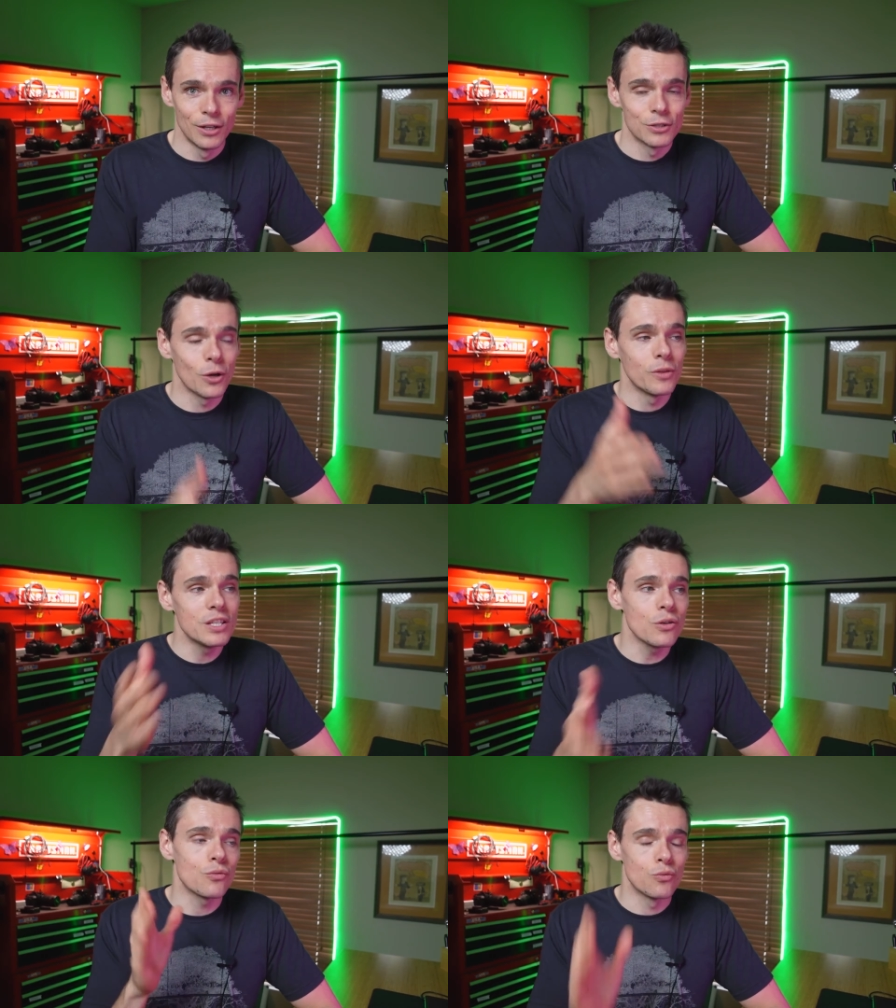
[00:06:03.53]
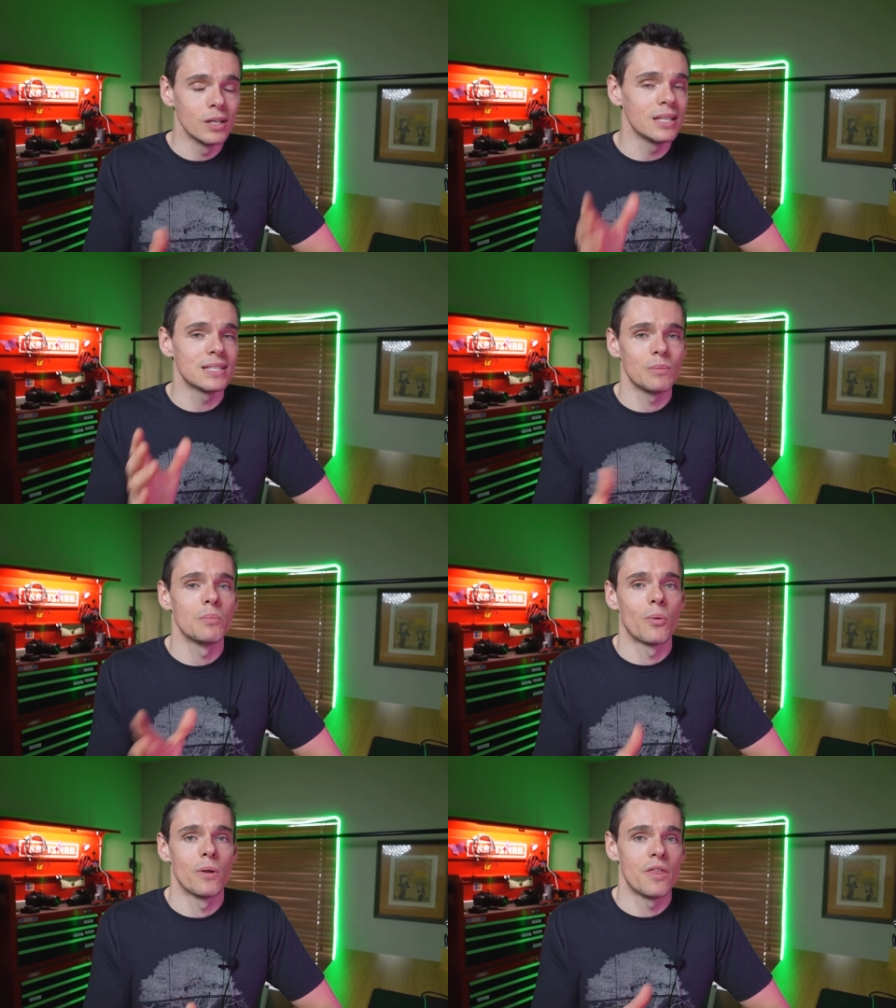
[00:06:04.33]
So these are really some
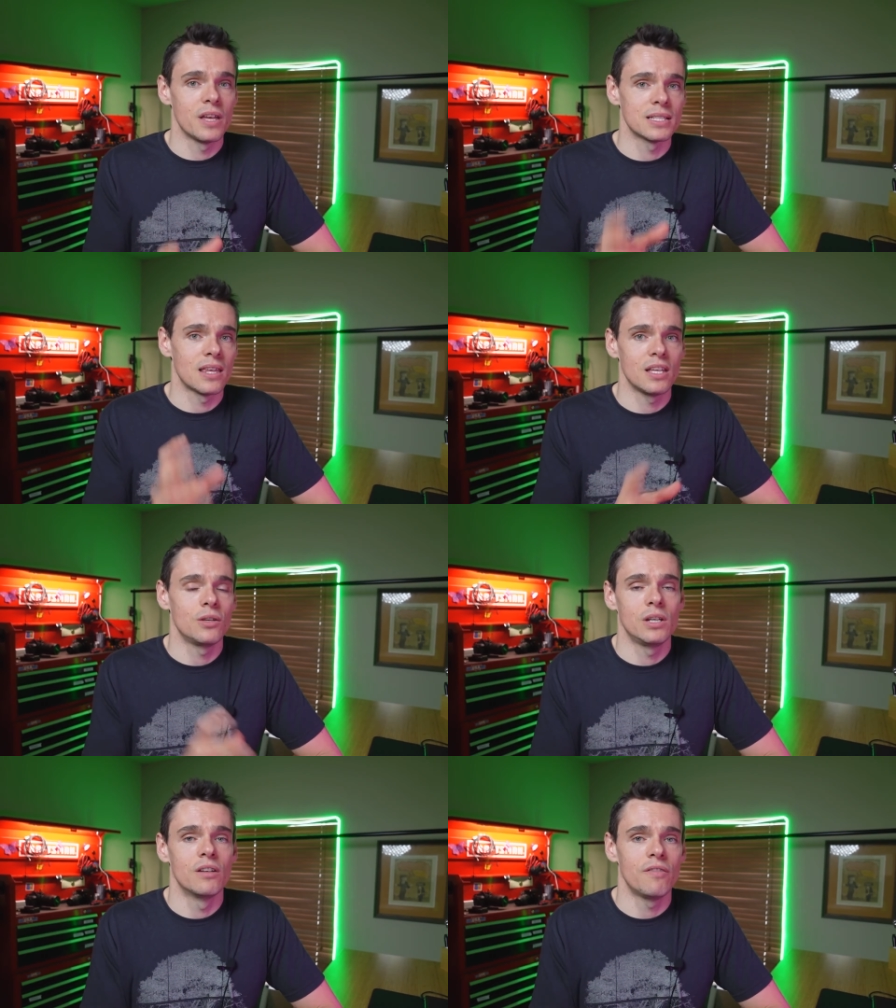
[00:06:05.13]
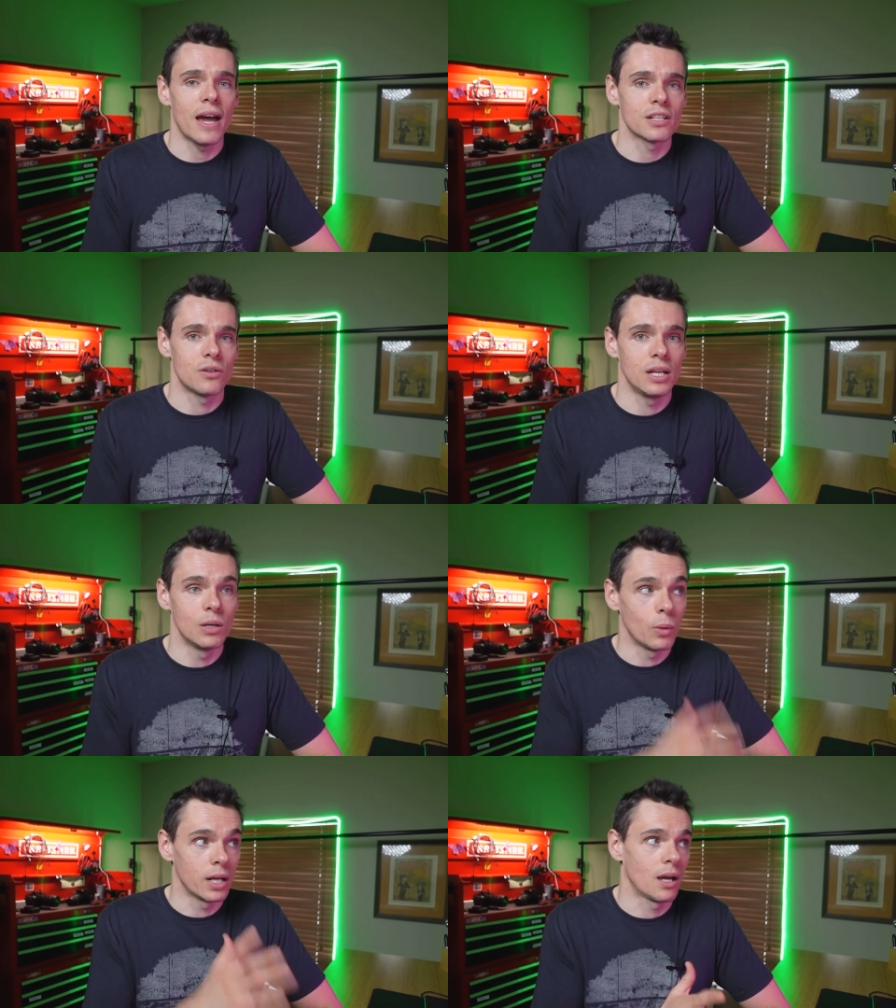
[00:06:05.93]
important things I think you need to factor
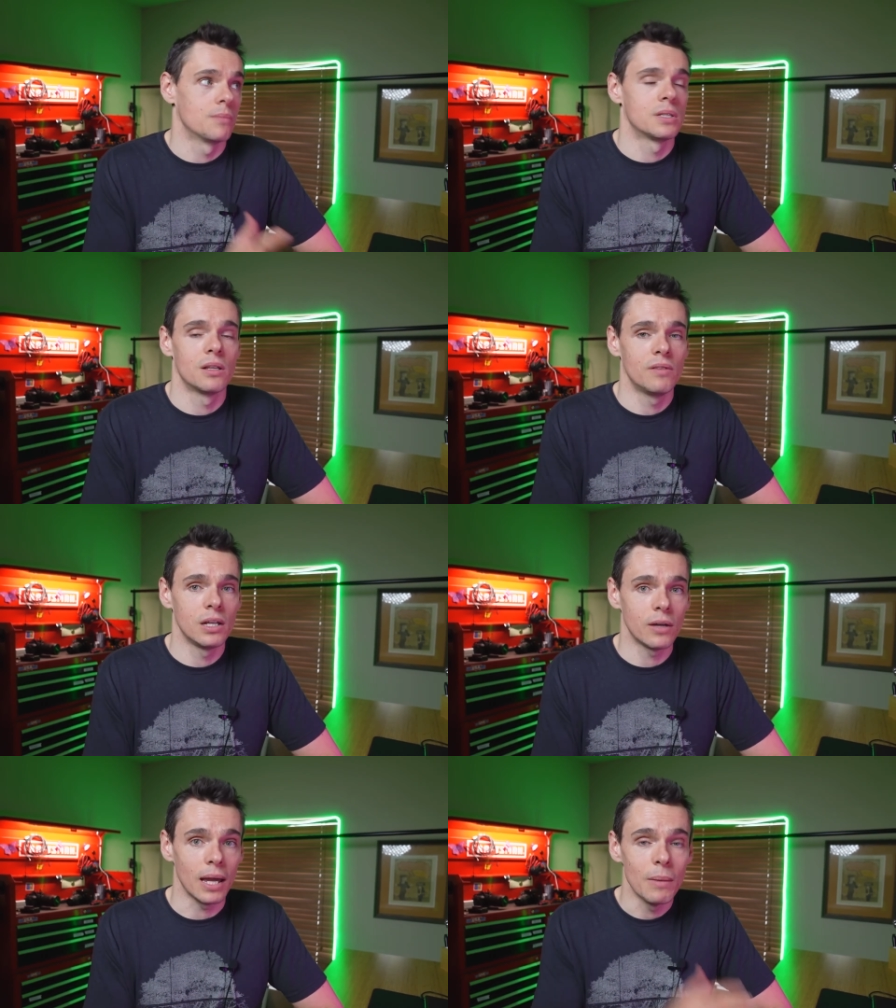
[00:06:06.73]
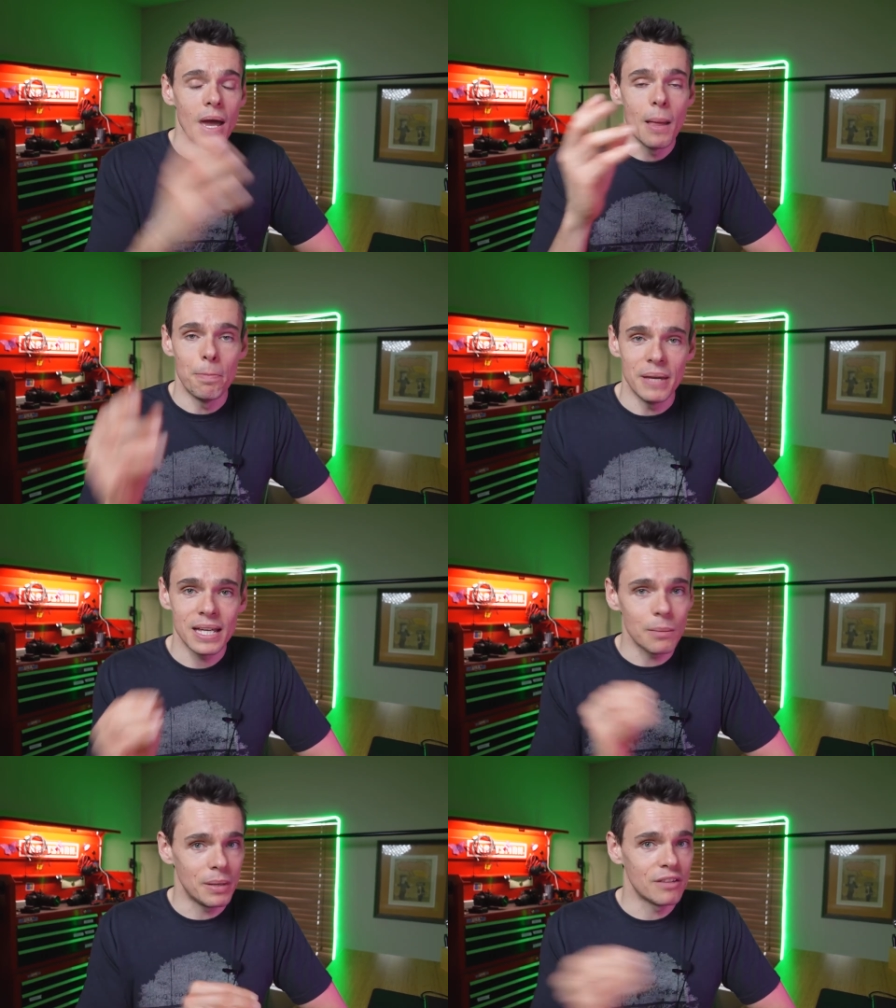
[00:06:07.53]
in when it comes to the video game.
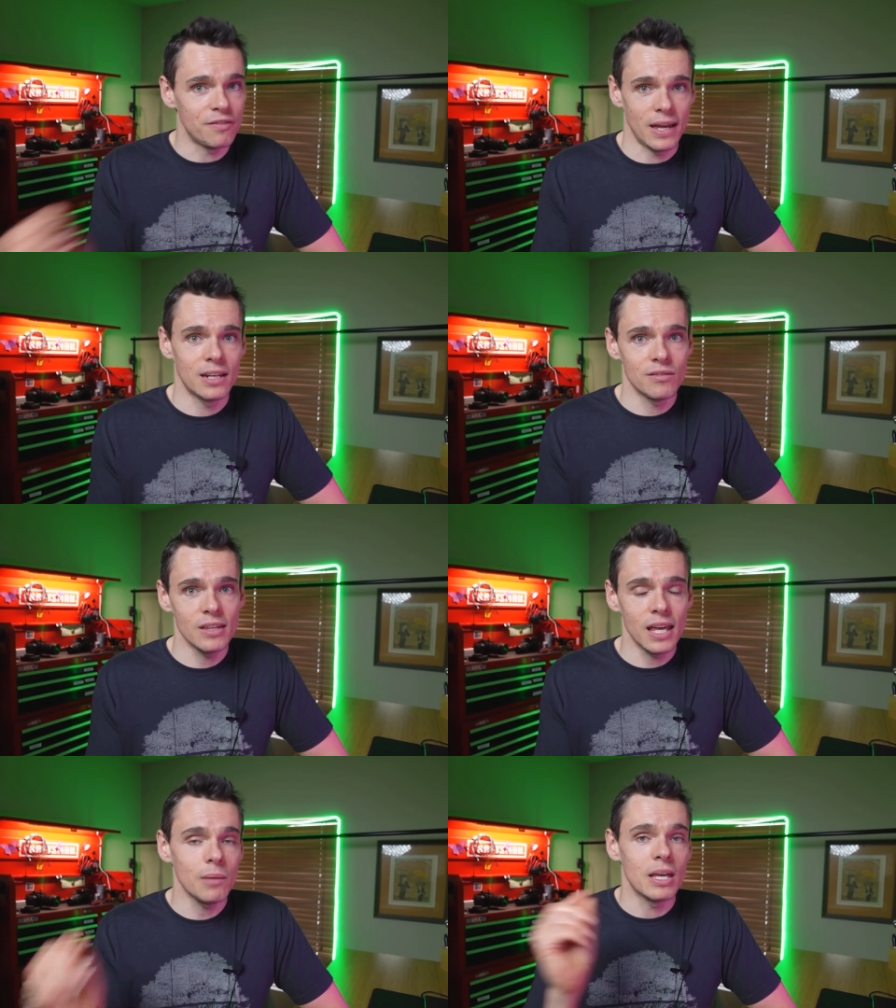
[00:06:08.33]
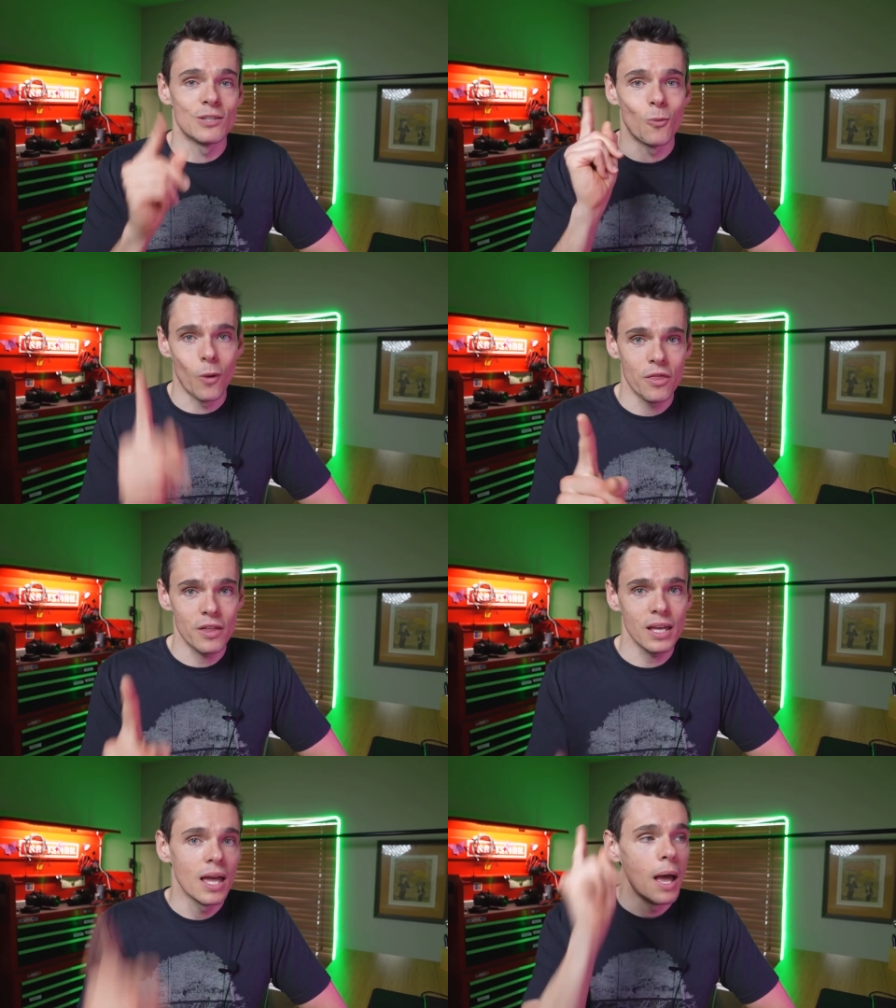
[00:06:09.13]
Being a big fan of the game is one
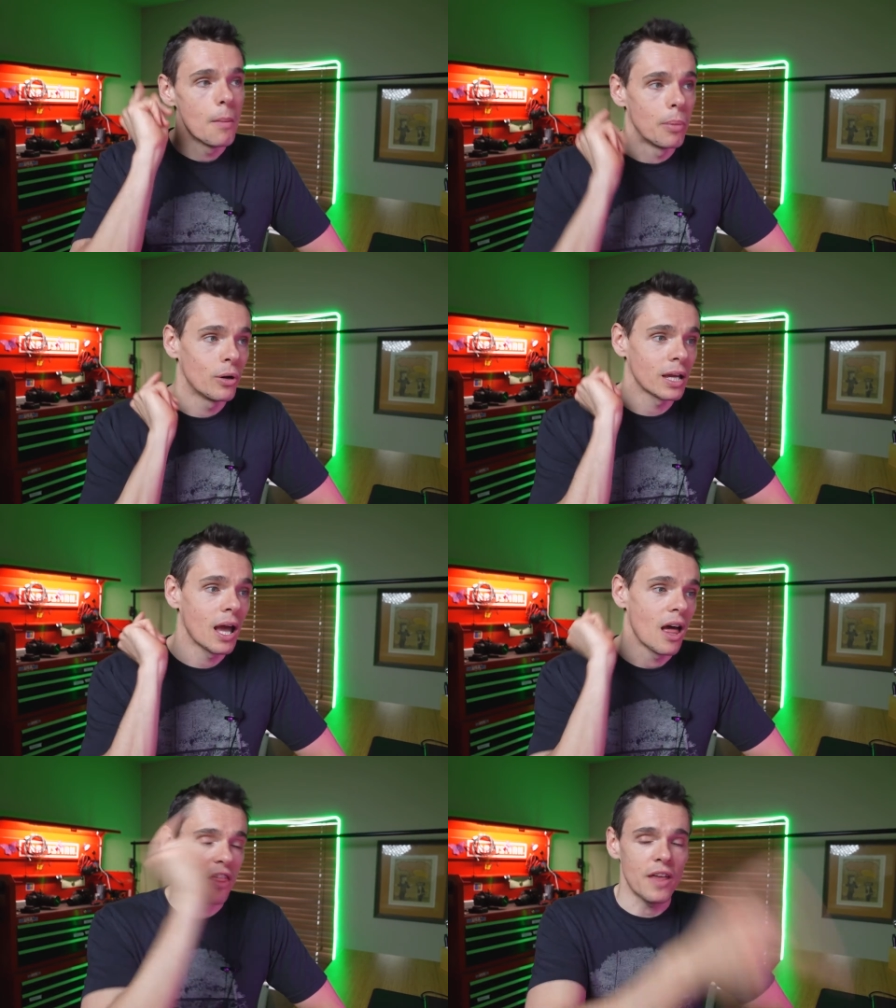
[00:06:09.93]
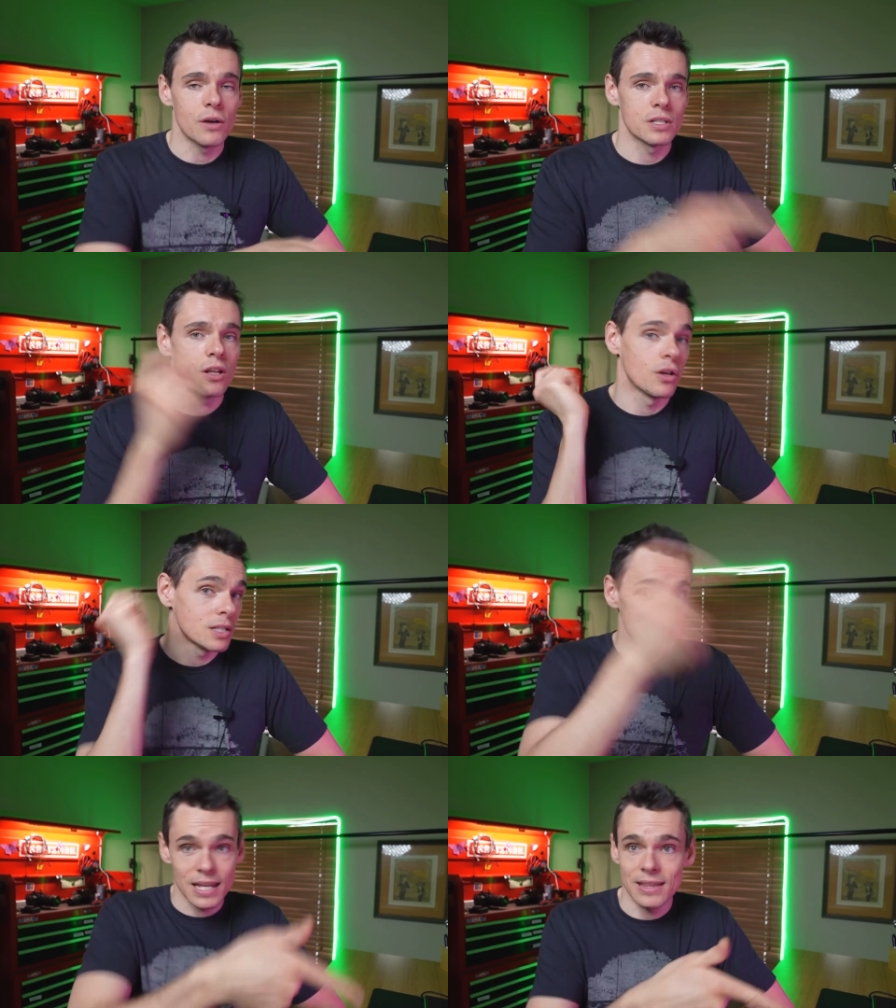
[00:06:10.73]
thing. Putting $1,000,
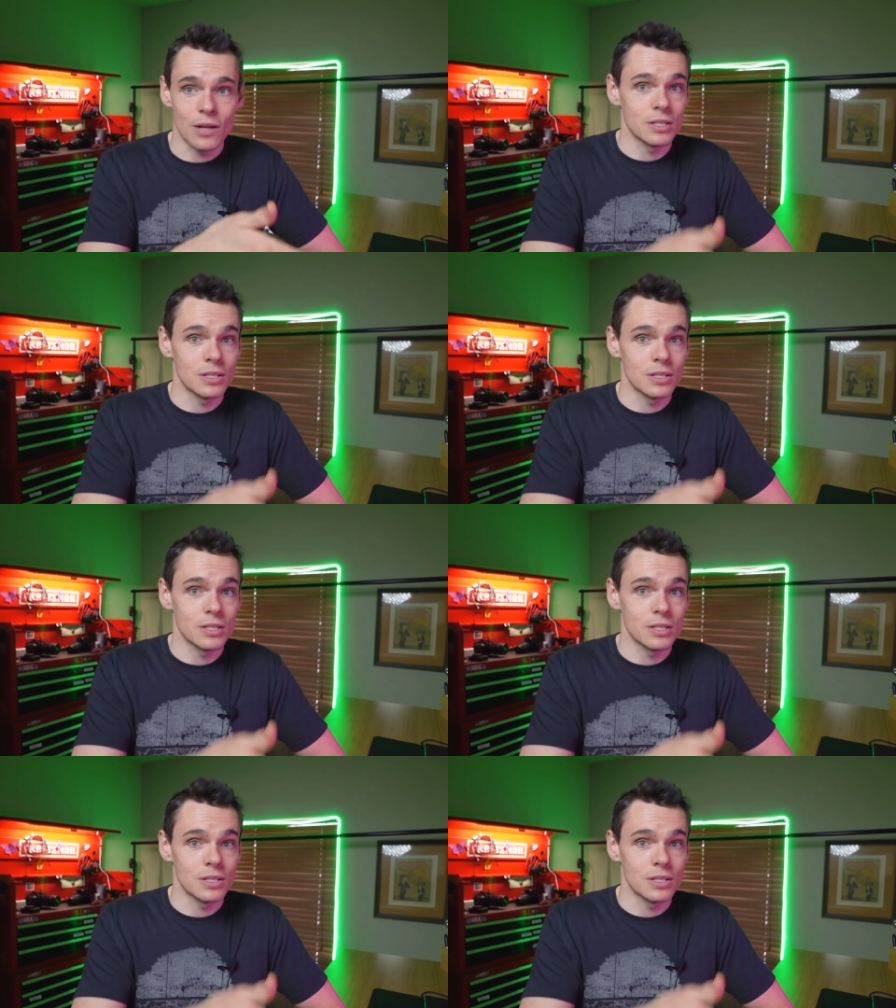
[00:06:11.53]
$10,000,